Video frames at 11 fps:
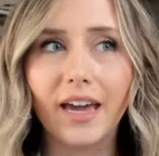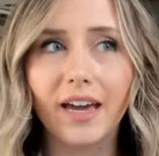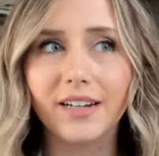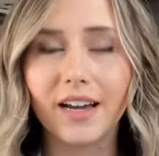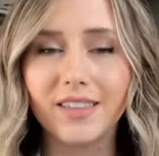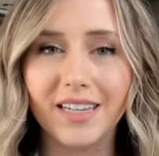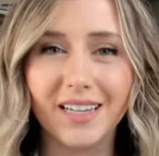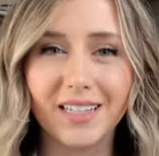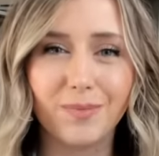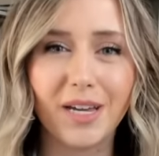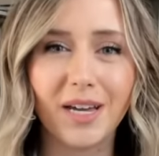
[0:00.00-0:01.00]
And I think
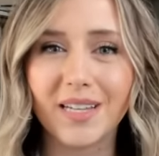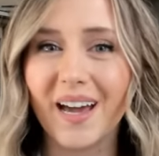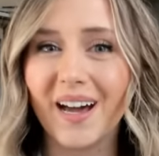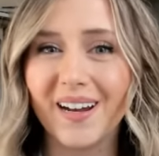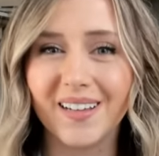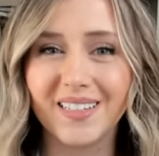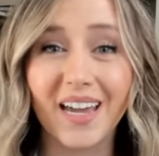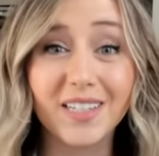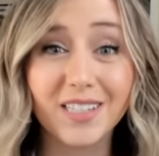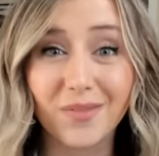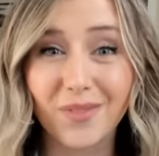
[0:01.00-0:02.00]
it's because I got a
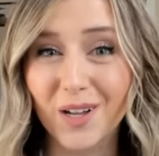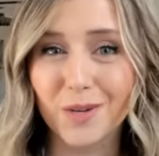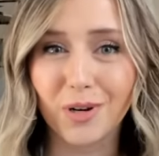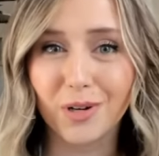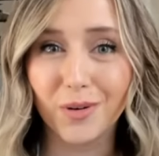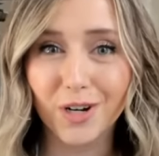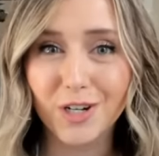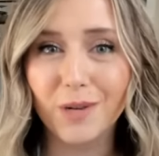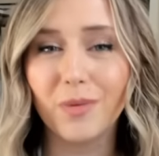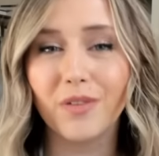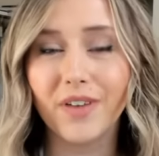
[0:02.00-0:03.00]
taste of
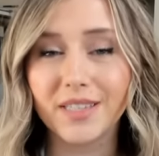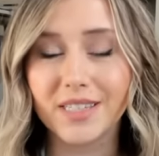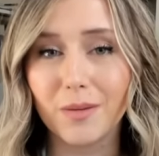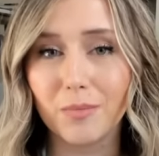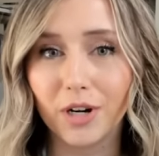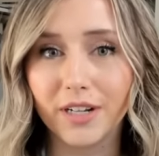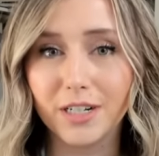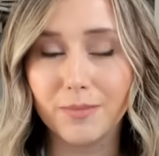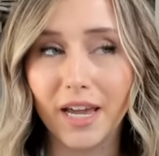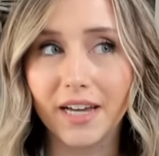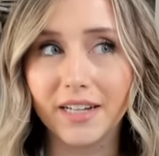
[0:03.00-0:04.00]
entrepreneurship with Etsy and print on
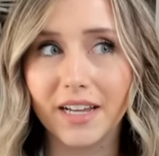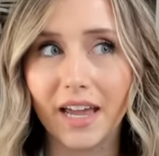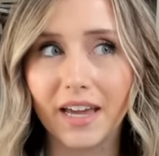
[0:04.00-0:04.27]
demand.